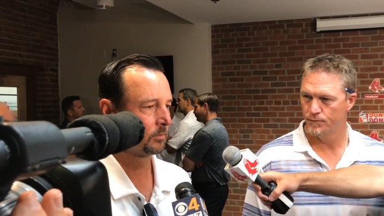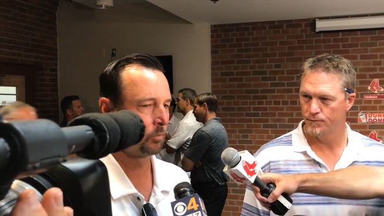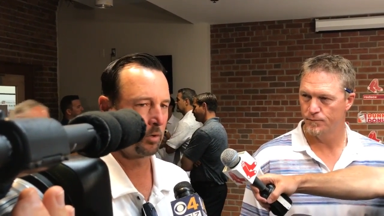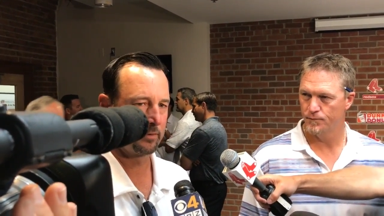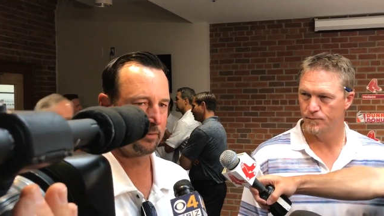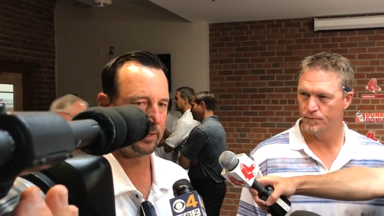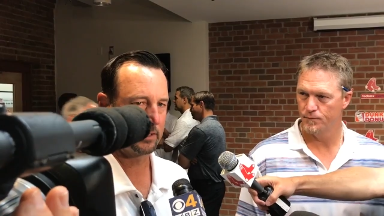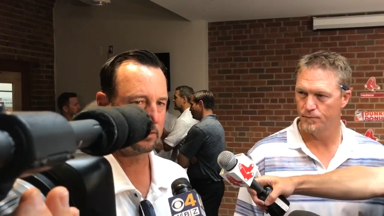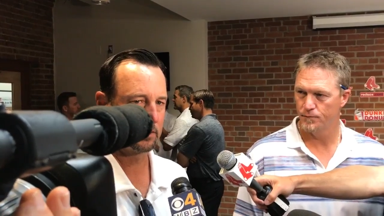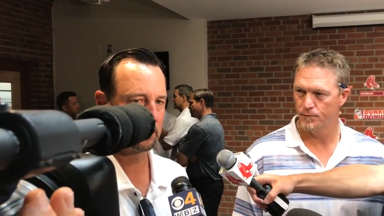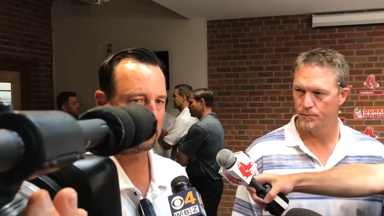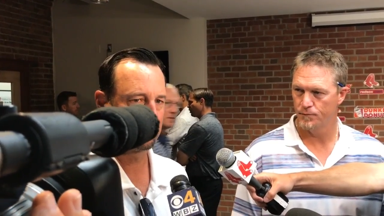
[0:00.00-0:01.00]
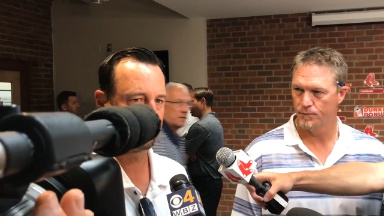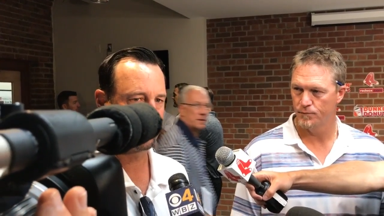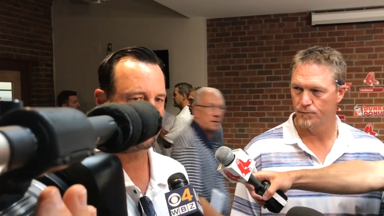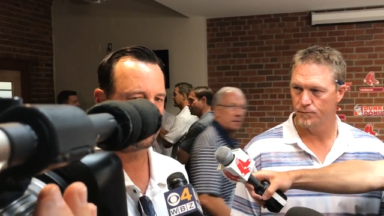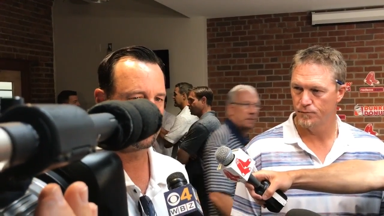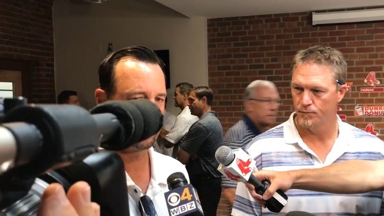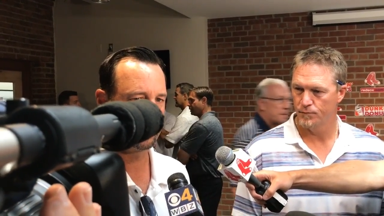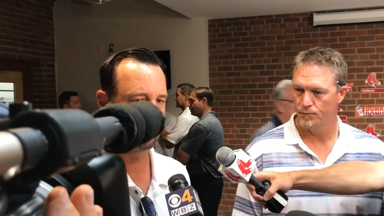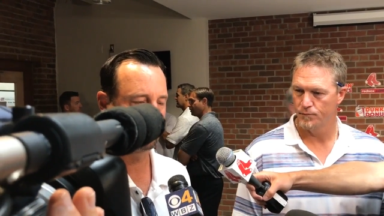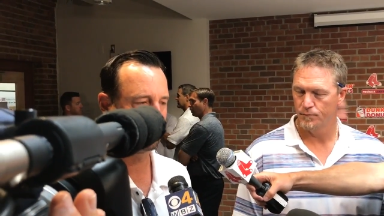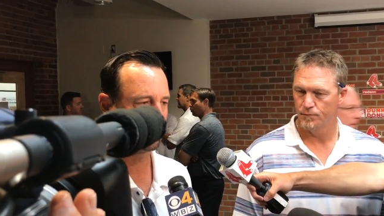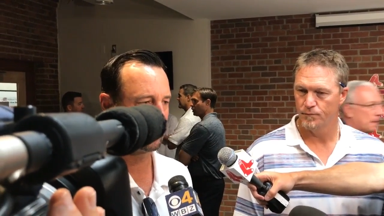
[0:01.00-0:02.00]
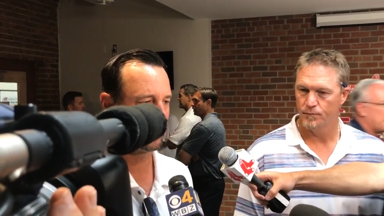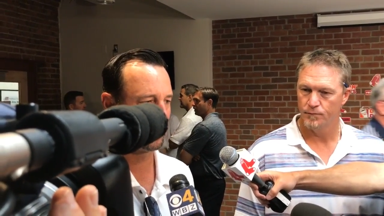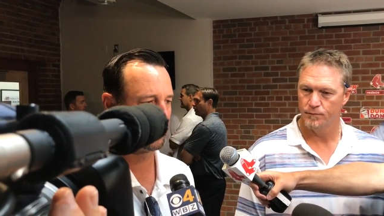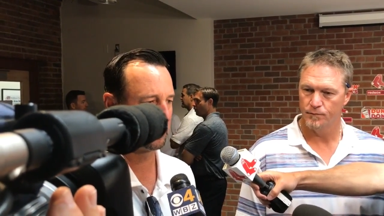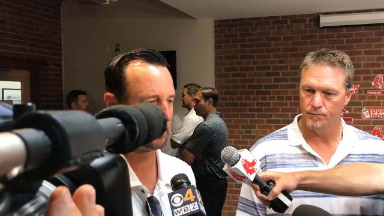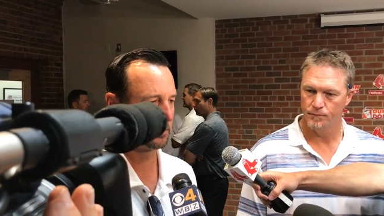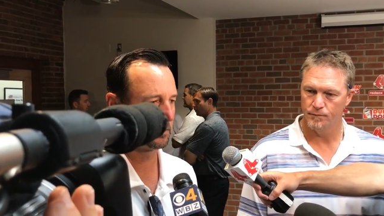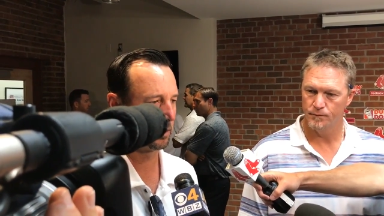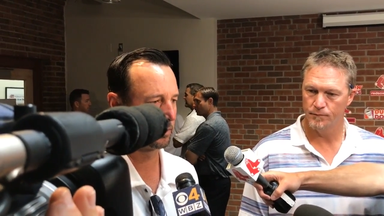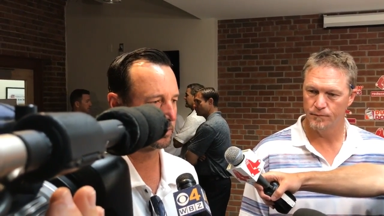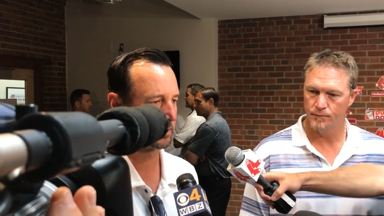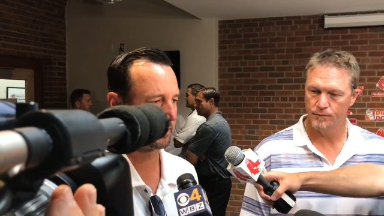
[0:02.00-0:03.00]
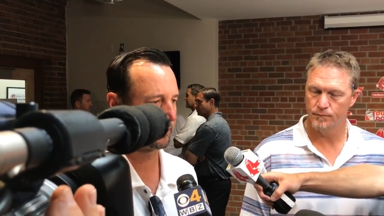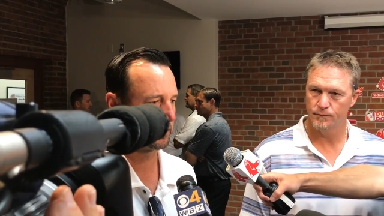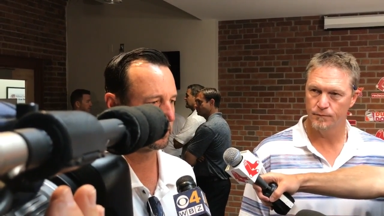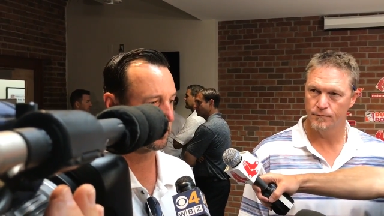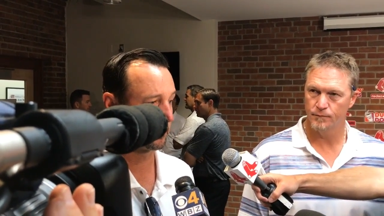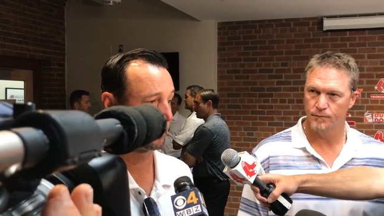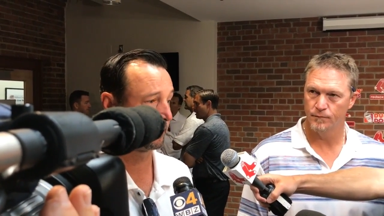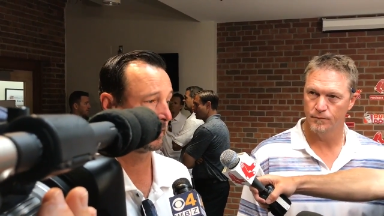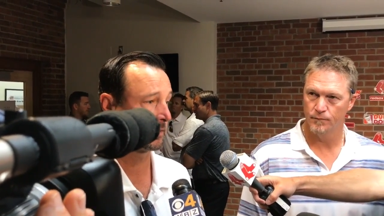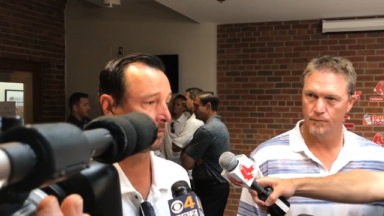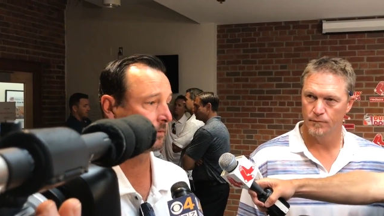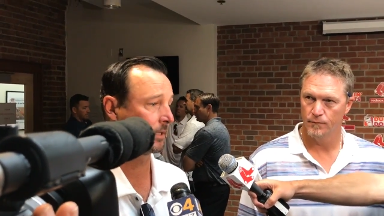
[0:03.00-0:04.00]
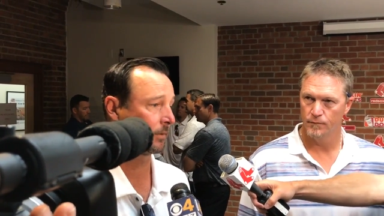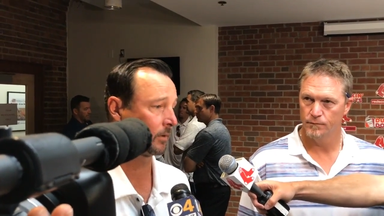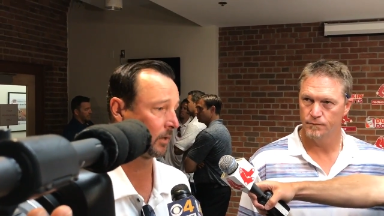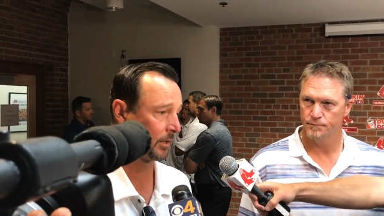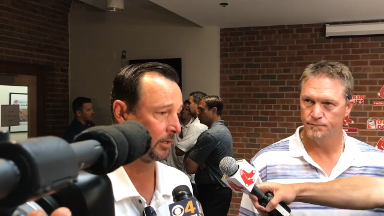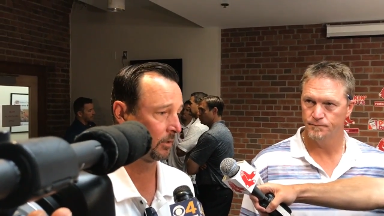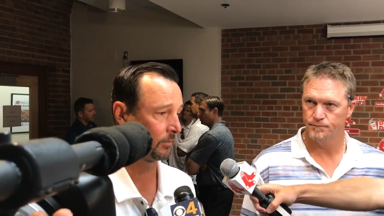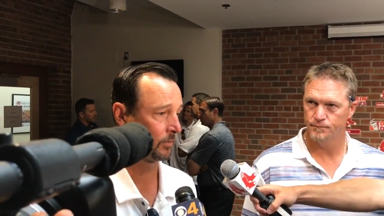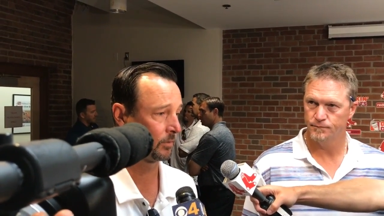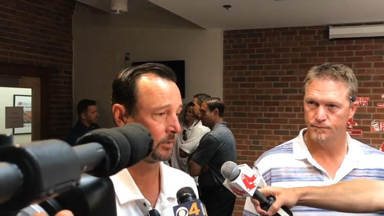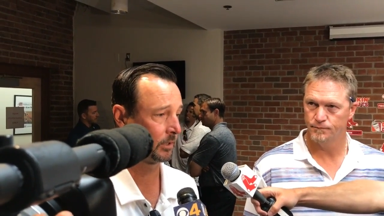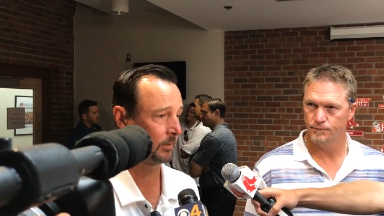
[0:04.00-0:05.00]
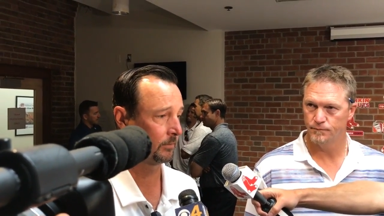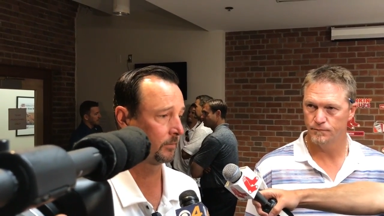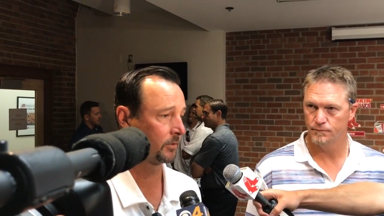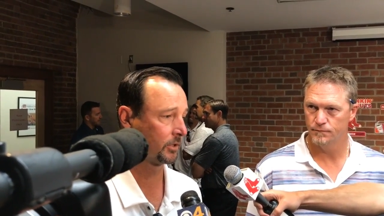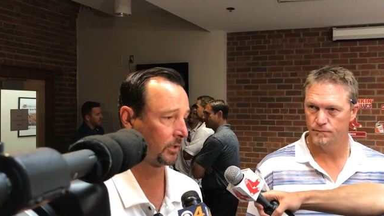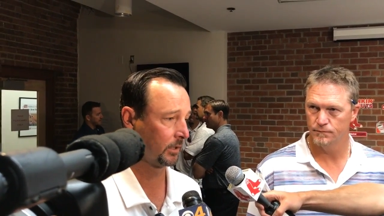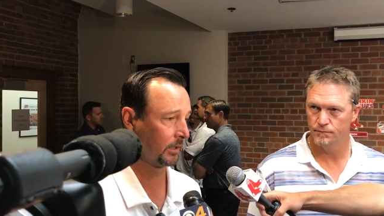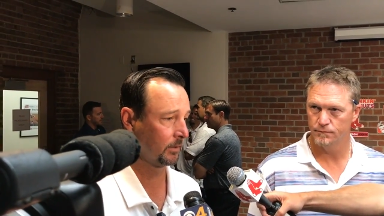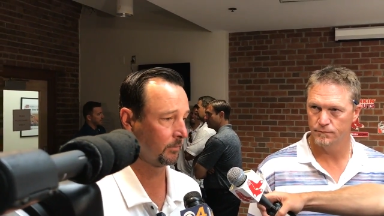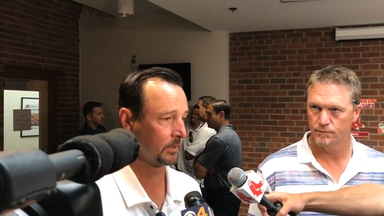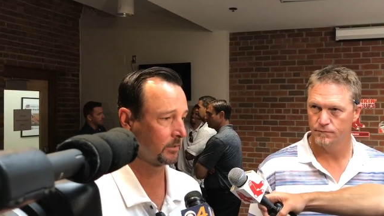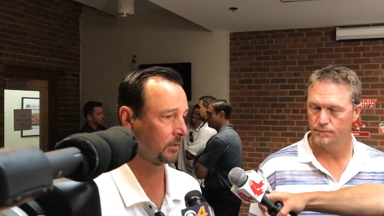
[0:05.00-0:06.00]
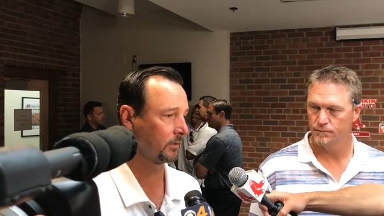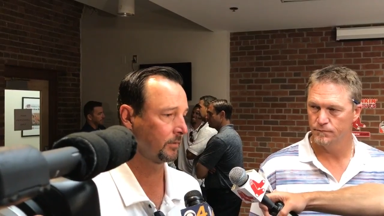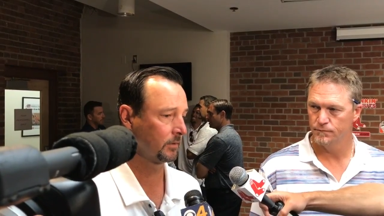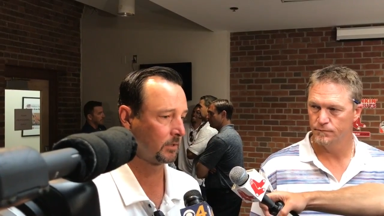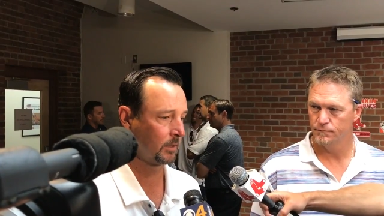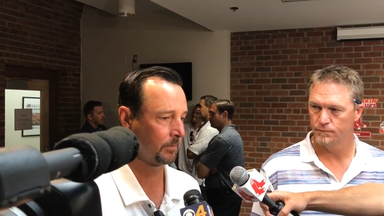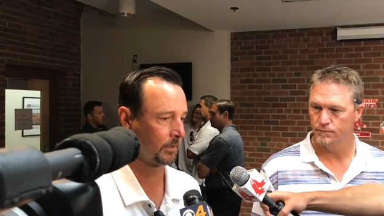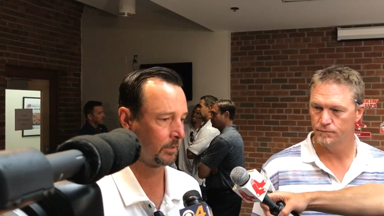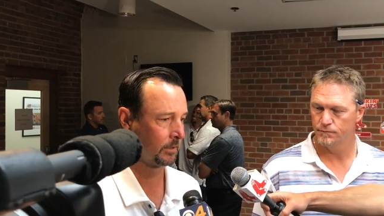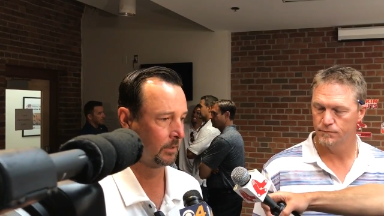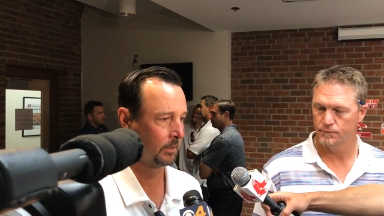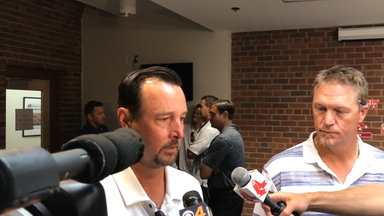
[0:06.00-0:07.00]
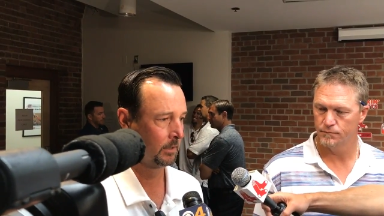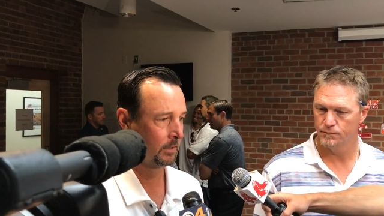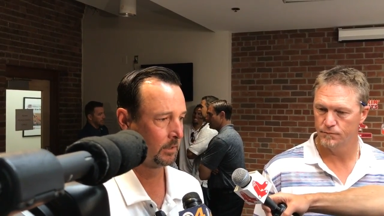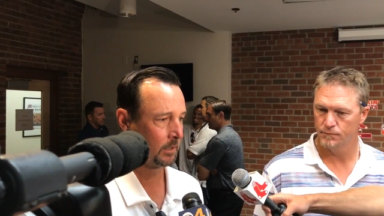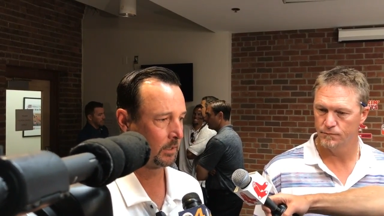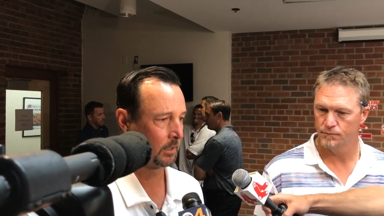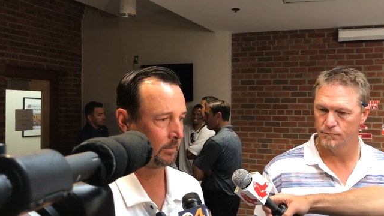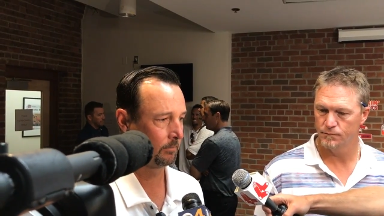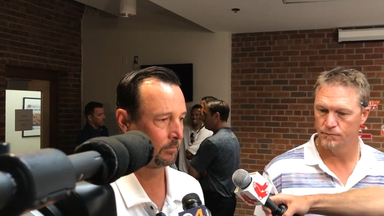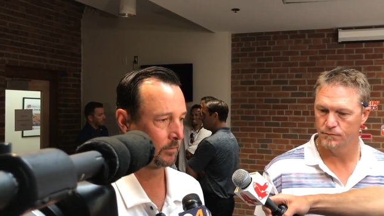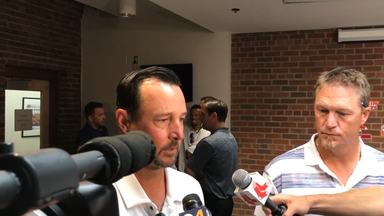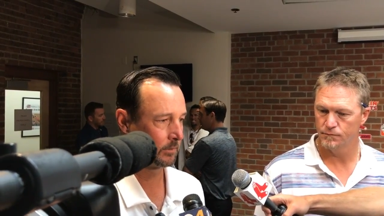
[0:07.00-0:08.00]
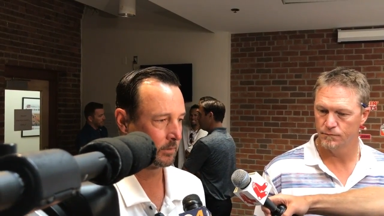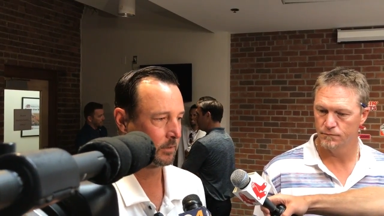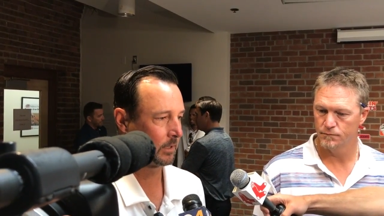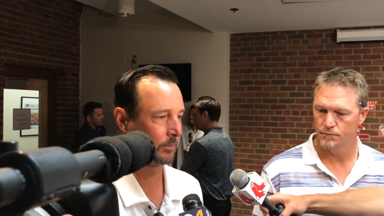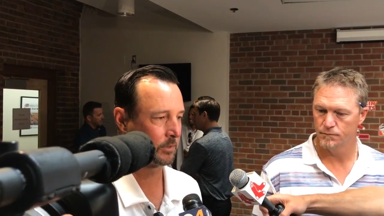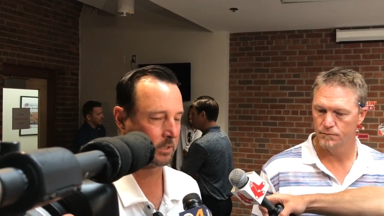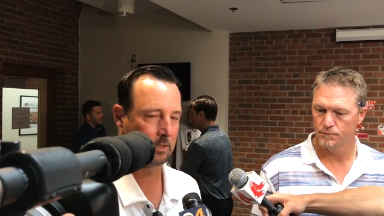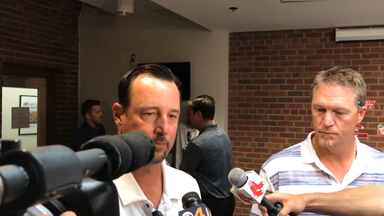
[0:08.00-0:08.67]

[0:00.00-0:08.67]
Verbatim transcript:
Speaker 1: more of a veteran veteran team, and 07 some of the veterans that were on the 04 team, Schilling and myself and Timlin, um, it, it, was a